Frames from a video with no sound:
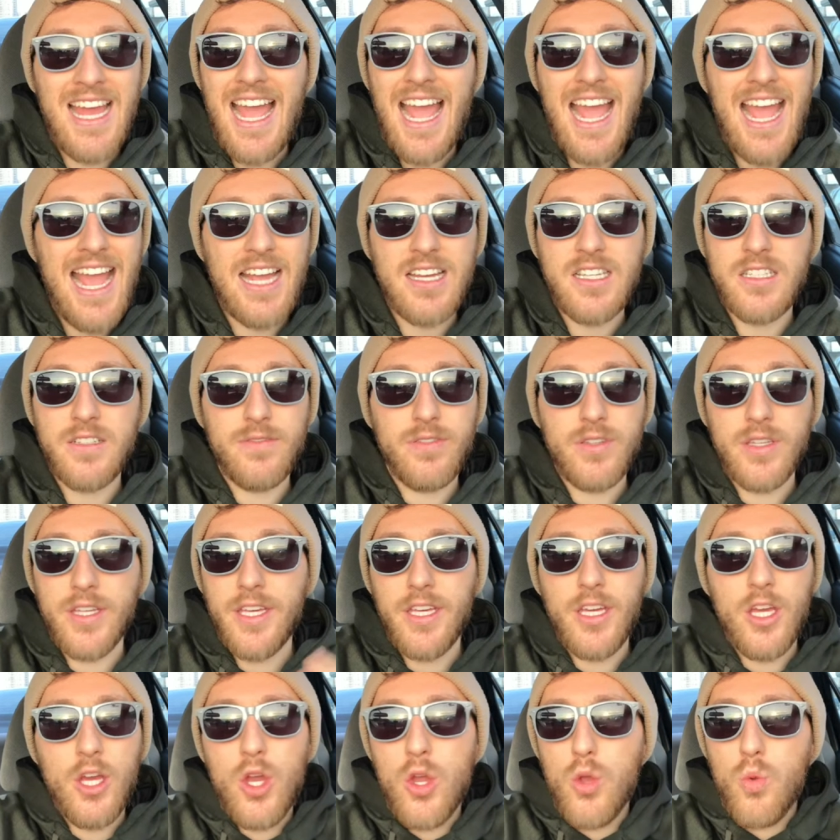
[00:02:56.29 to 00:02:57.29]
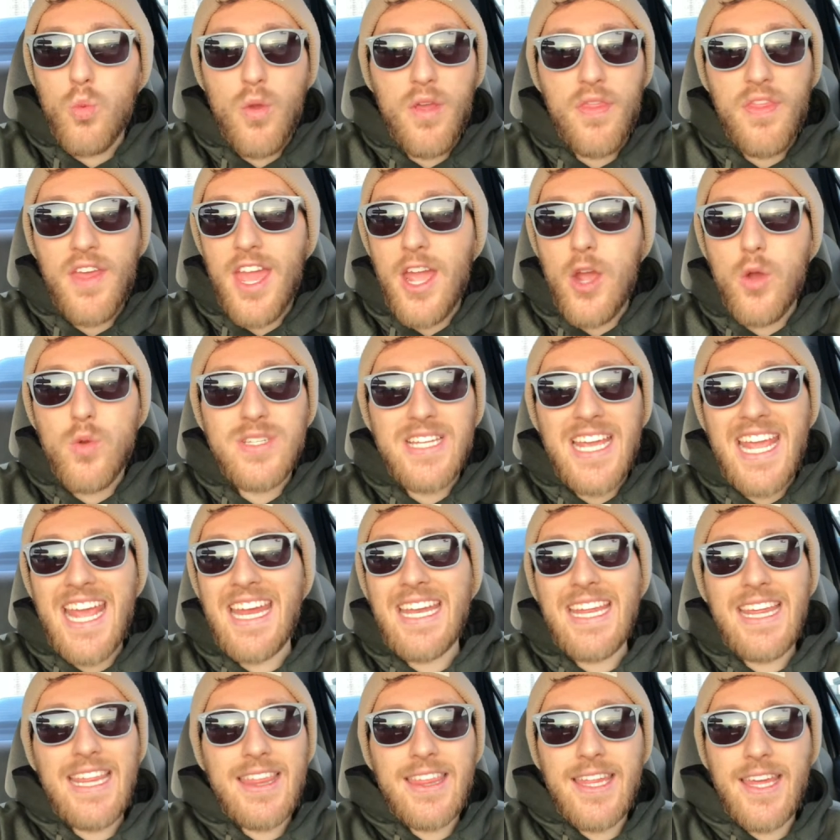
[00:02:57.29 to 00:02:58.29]
actively without
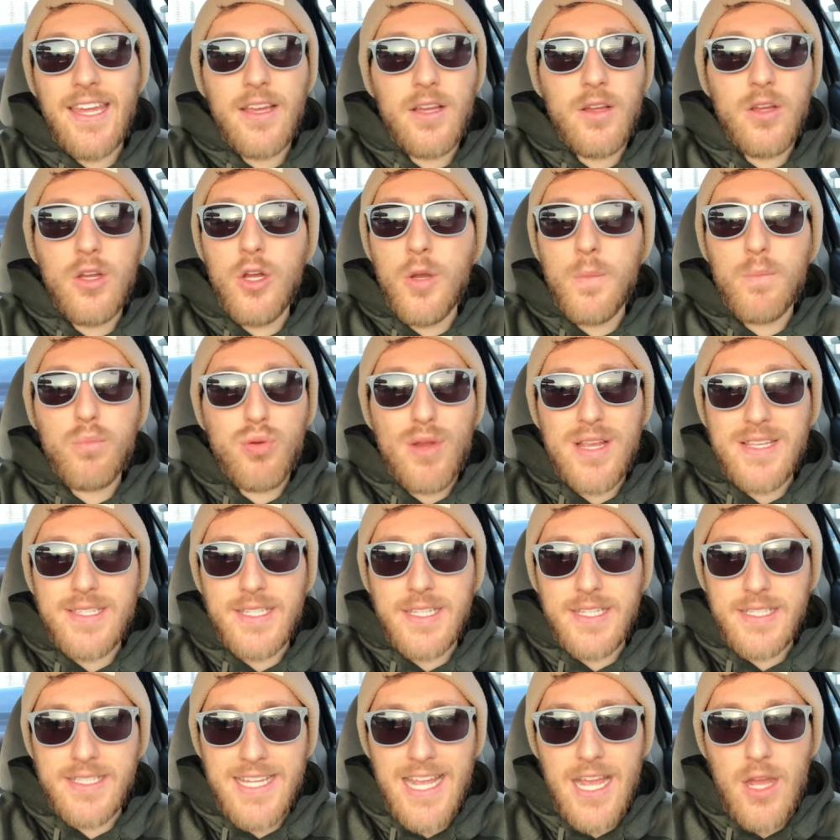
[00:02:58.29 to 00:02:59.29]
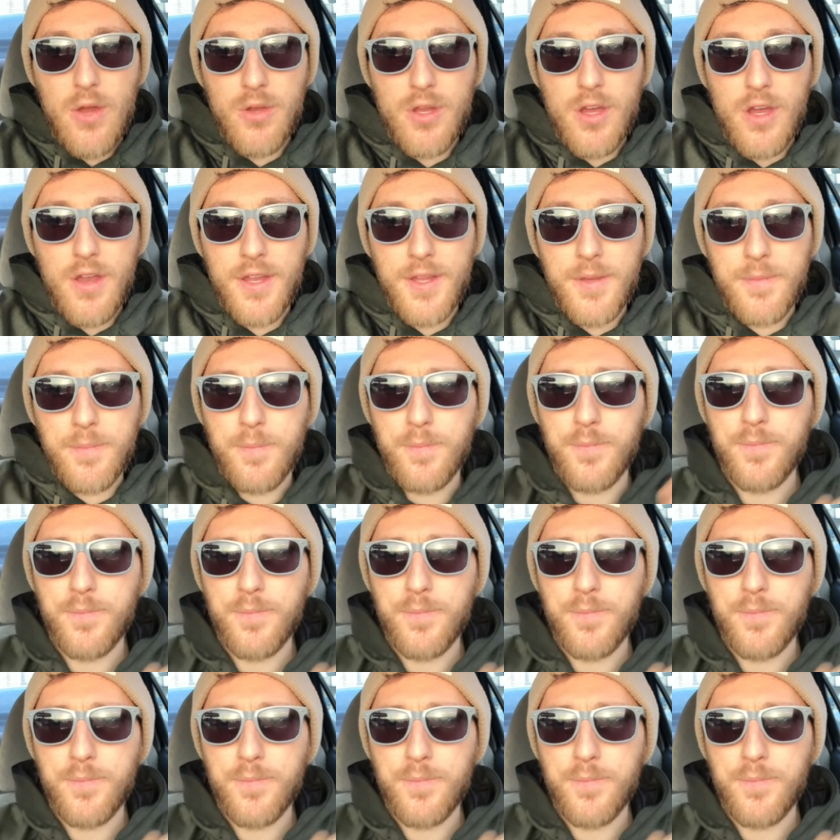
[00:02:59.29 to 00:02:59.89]
anything pressing down on it.